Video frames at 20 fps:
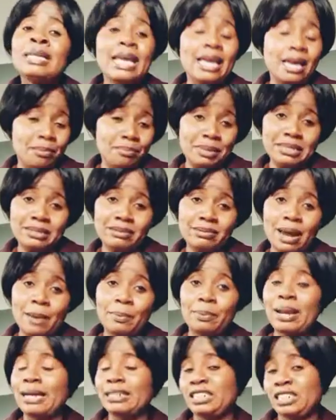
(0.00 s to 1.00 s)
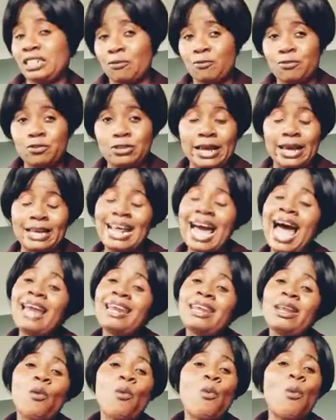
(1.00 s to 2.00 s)
a miserable and shameful death,
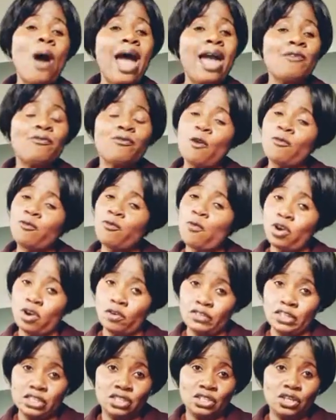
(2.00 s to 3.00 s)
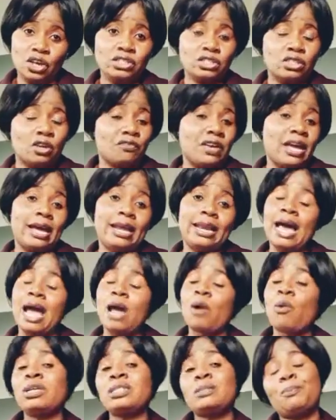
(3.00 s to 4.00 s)
and the wife of one of the sons of
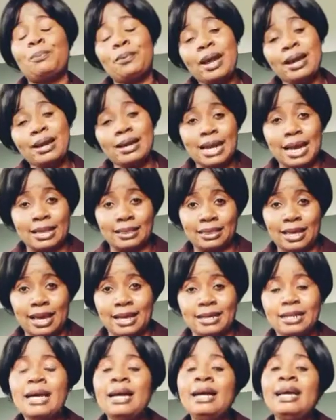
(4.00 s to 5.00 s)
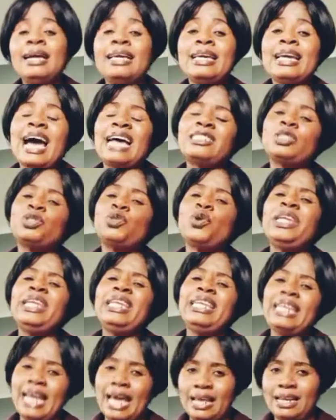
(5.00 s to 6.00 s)
Eli was pregnant. Then he has to
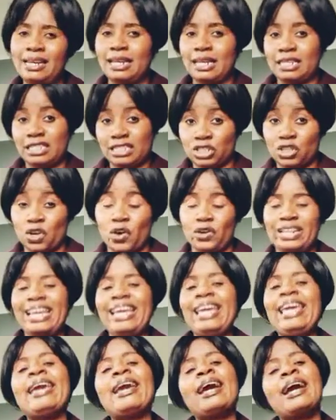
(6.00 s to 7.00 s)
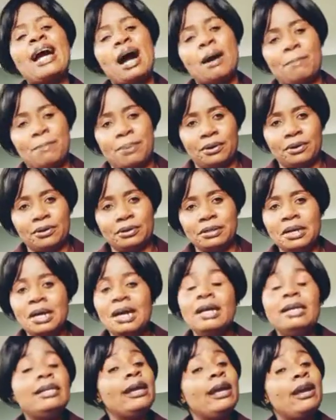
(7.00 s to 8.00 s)
name the son Ichabod.
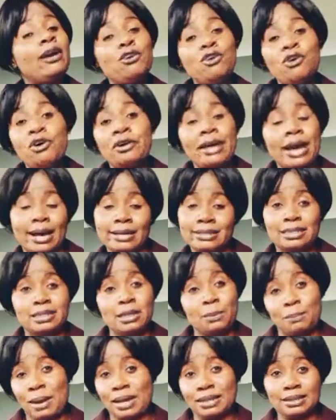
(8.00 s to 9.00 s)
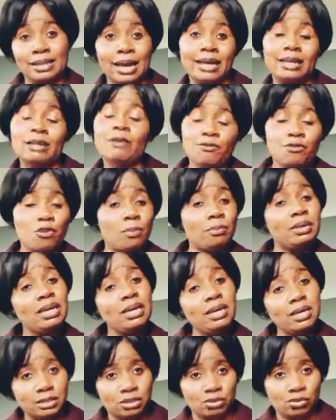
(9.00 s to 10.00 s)
The glory has departed from
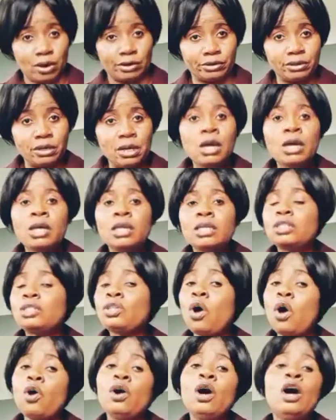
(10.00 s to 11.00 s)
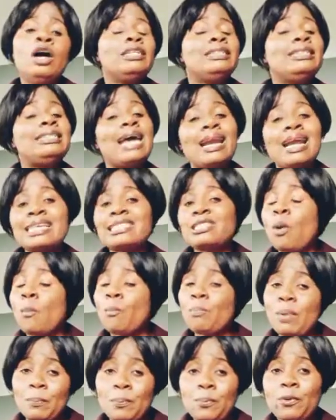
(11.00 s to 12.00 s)
Israel. So there are
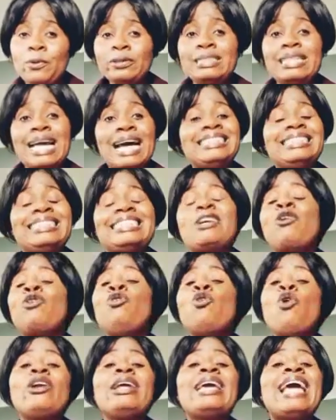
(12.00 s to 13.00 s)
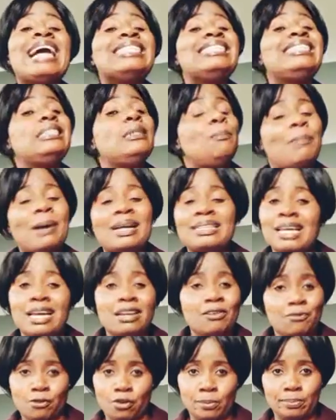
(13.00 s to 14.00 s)
some people that glory has
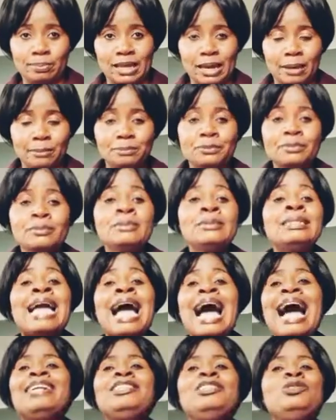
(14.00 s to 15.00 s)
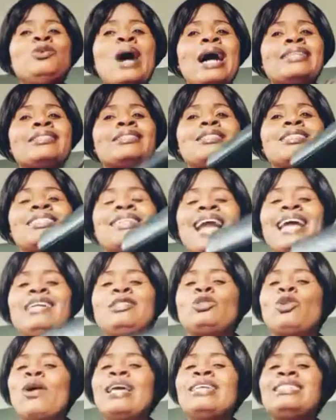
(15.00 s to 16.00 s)
departed from them, and you are
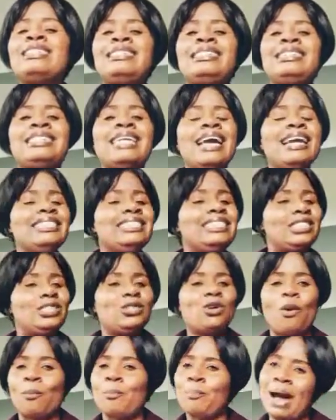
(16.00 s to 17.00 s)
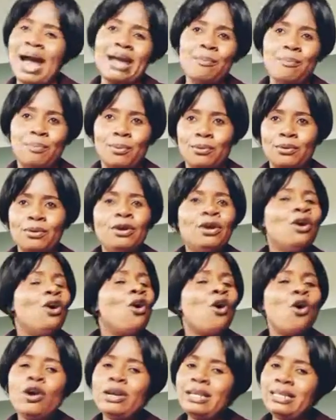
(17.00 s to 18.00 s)
trying to exchange your Bible,
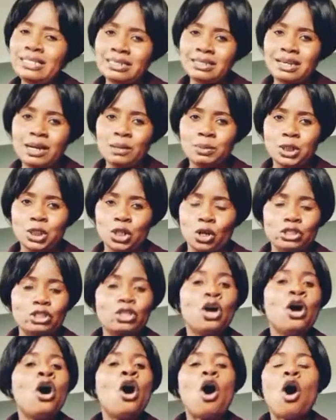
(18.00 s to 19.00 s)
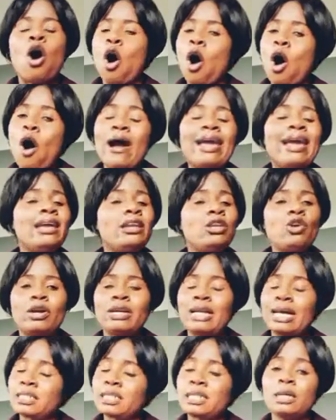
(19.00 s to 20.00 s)
holy scriptures, or any
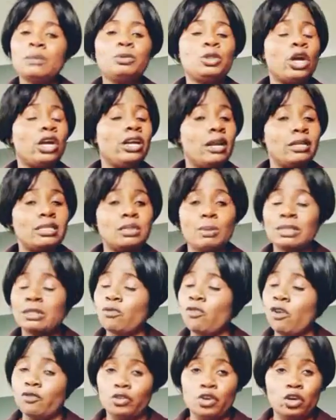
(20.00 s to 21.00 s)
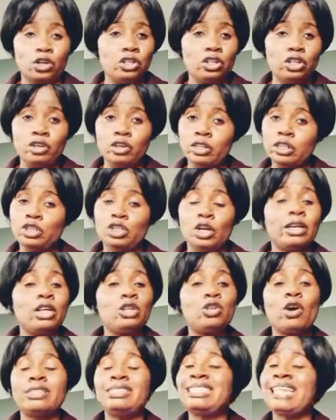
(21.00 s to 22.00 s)
other scripture irrespective of your religion,
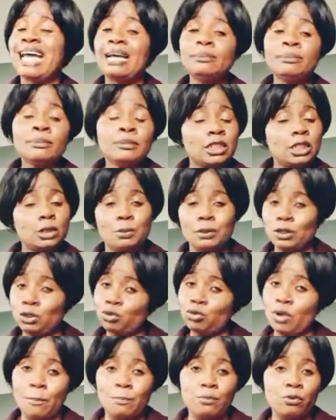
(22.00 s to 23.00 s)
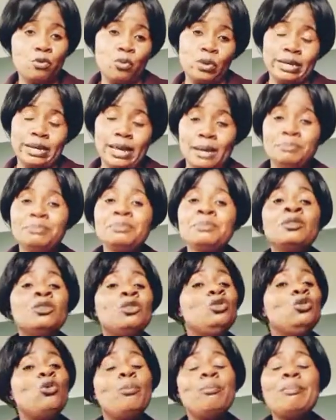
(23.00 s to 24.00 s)
any other spiritual book with them.
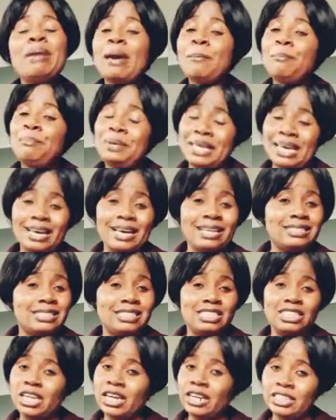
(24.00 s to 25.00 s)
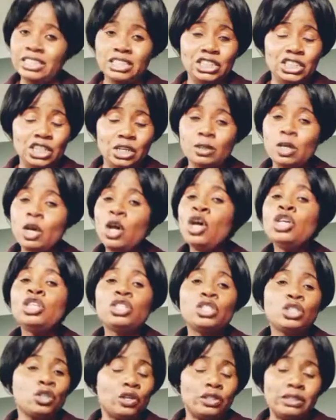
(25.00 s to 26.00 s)
You may be exchanging
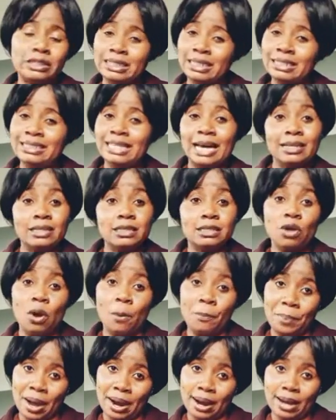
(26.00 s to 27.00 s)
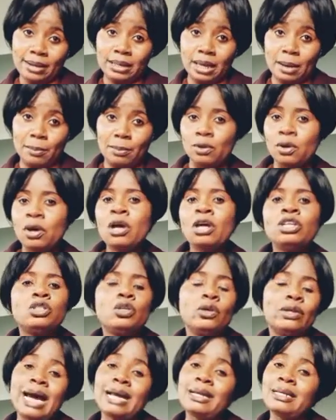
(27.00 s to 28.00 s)
something that is not palatable.
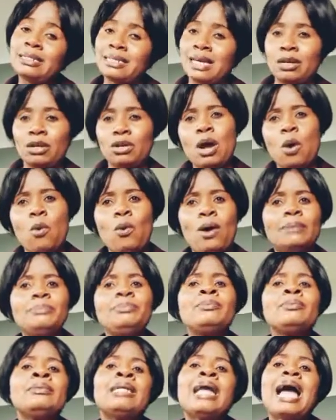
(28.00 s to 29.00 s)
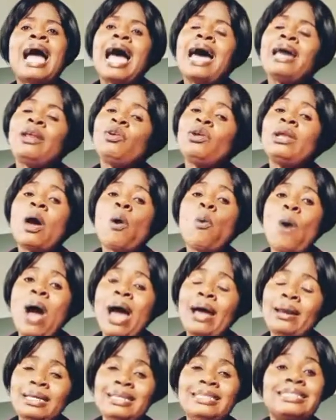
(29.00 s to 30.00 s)
So that is another one. Another
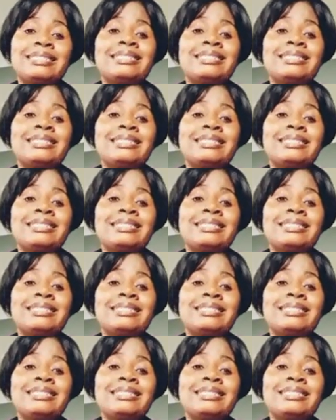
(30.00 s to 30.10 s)
one